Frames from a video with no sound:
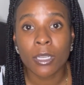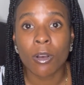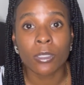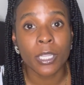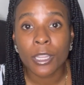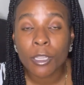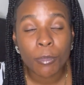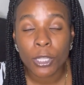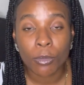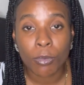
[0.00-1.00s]
on nothing
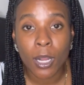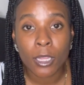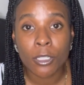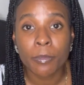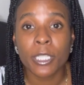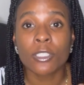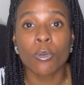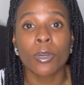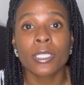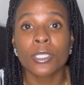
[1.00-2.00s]
but the problem is
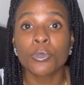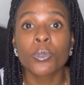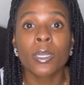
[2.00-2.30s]
going to